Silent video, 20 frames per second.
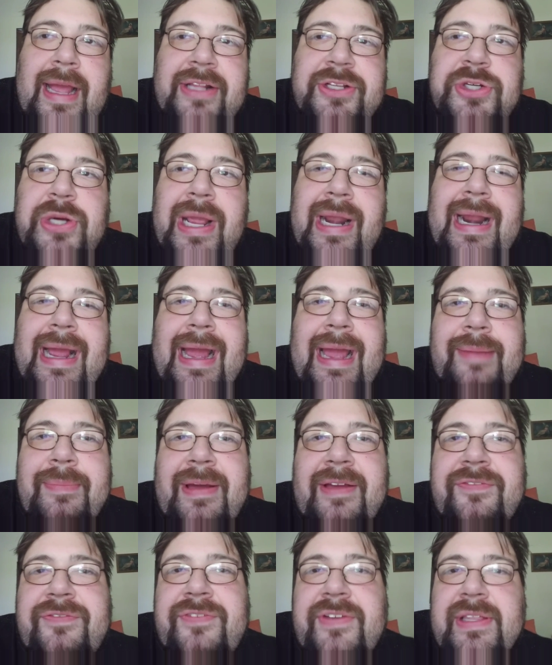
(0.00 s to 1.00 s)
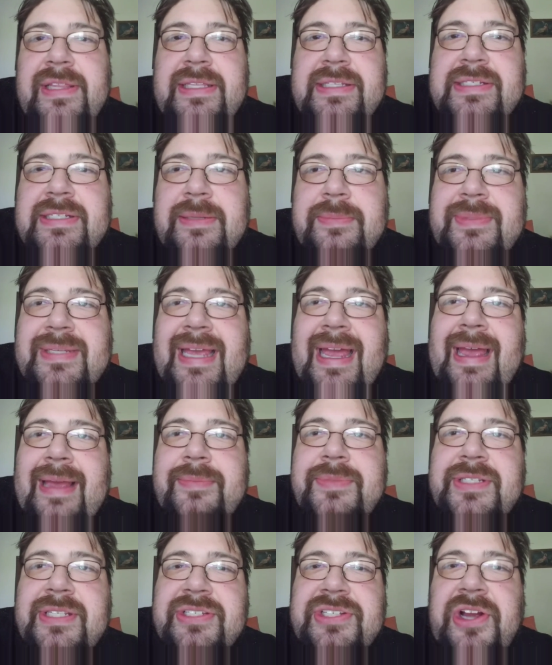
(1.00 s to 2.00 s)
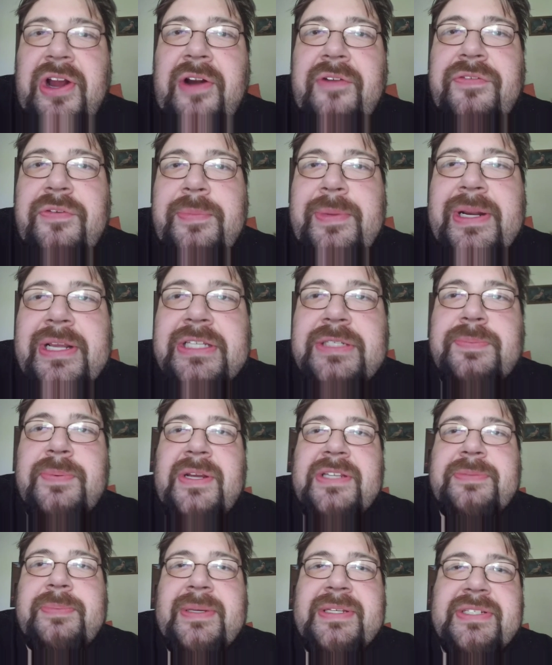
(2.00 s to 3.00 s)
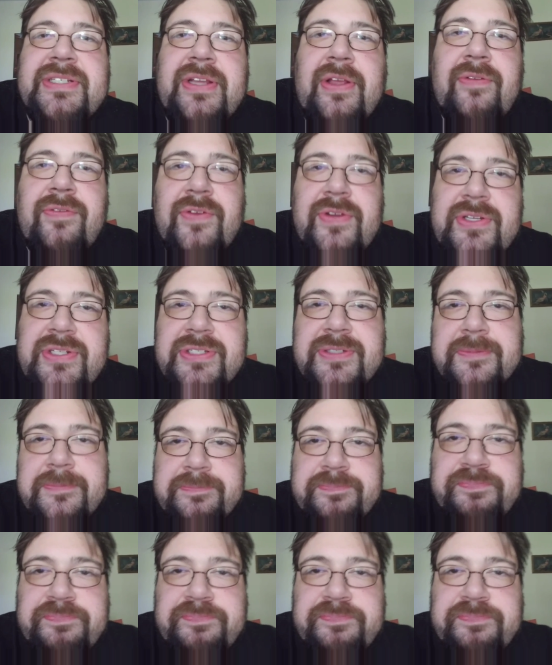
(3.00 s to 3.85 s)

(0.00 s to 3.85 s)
try to hide my feelings sometimes. It's hard for me to express myself, because